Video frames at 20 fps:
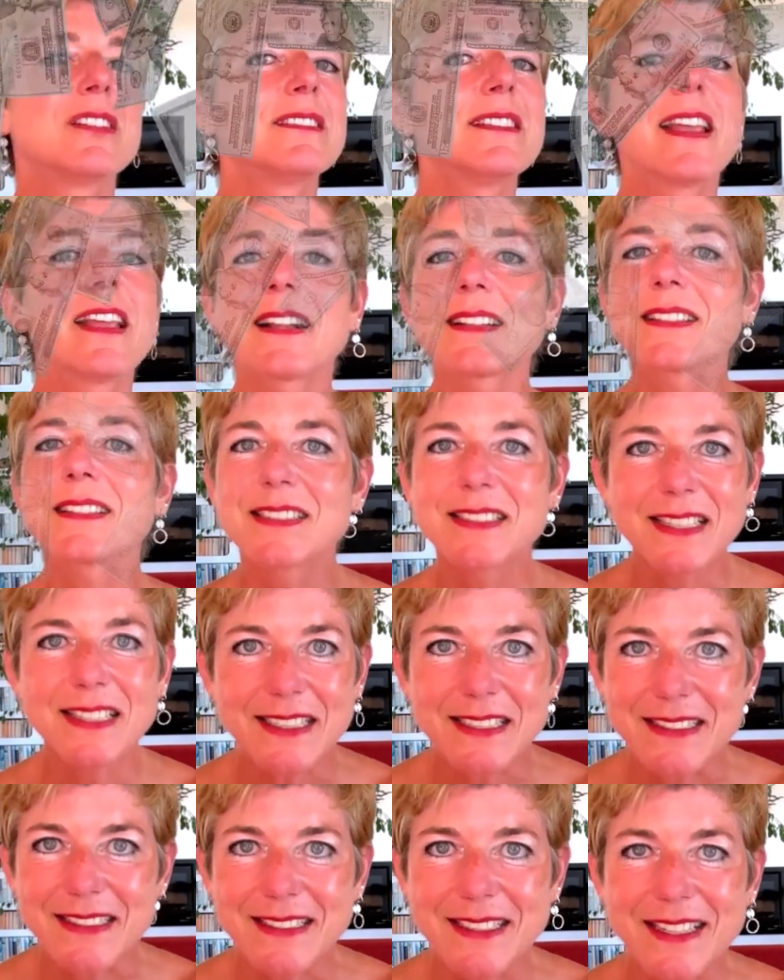That's
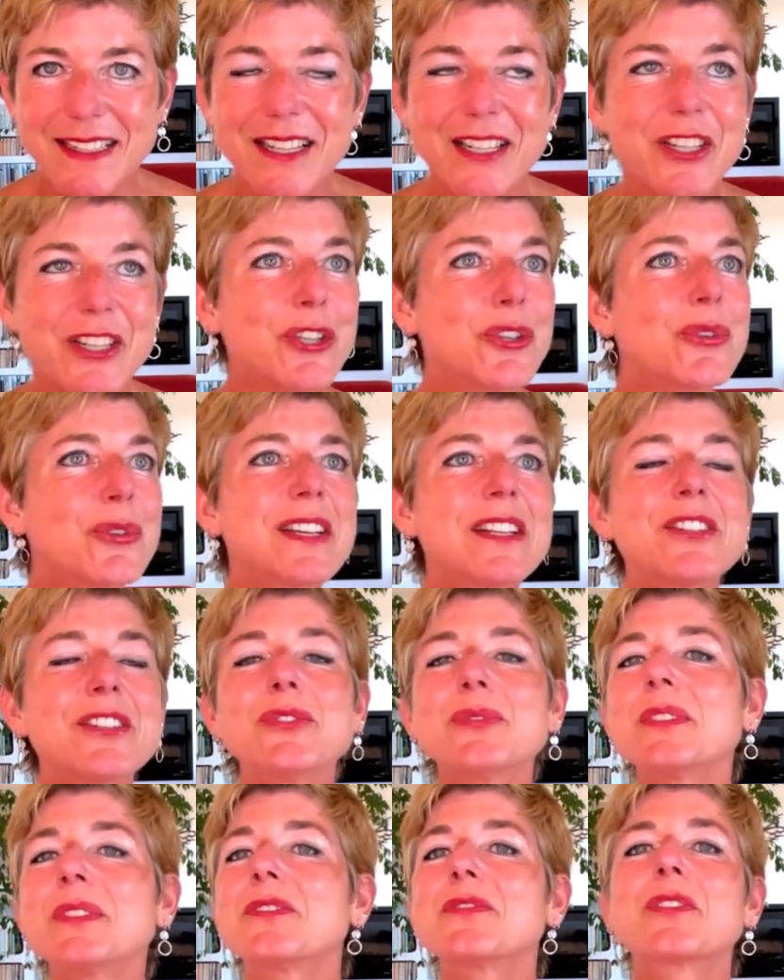it. You can
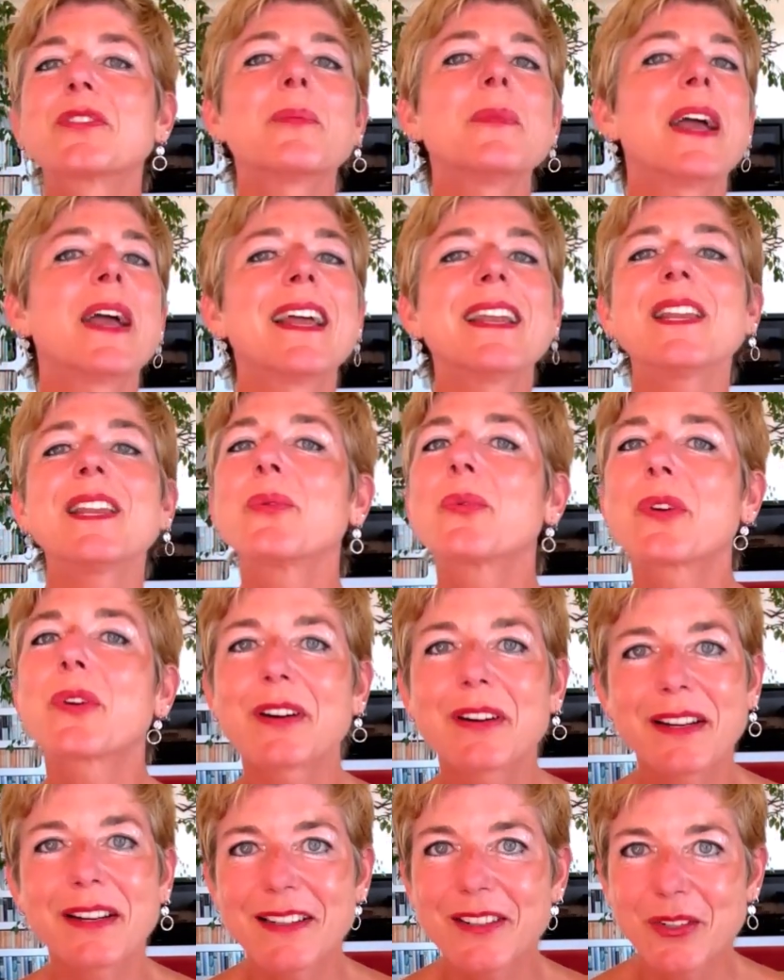do it from anywhere
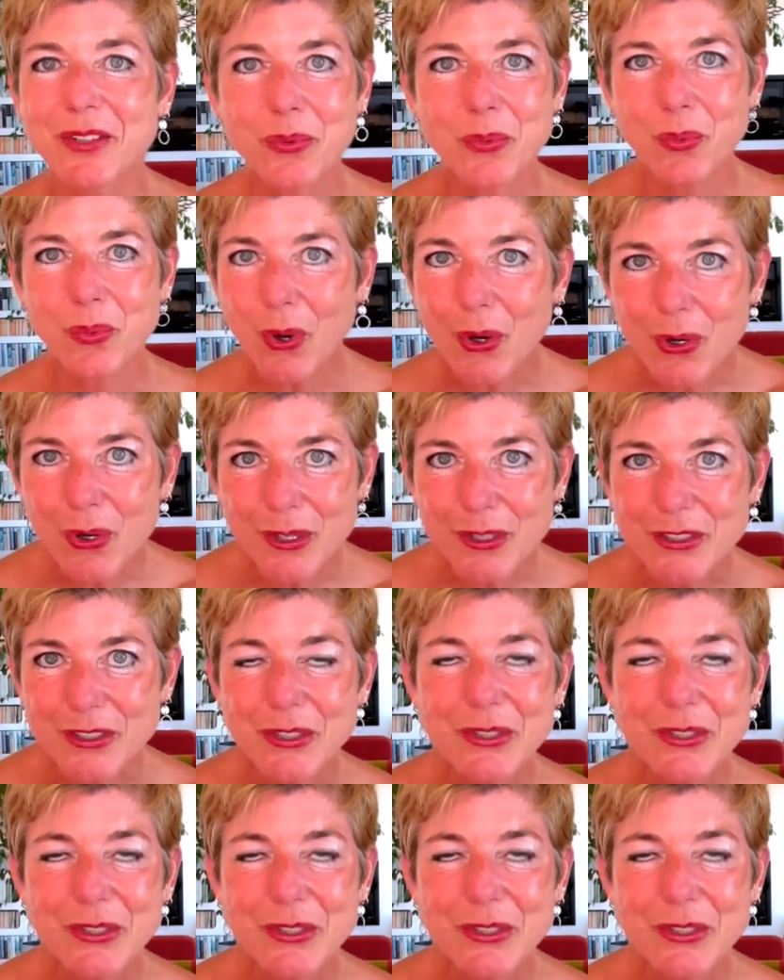in the world.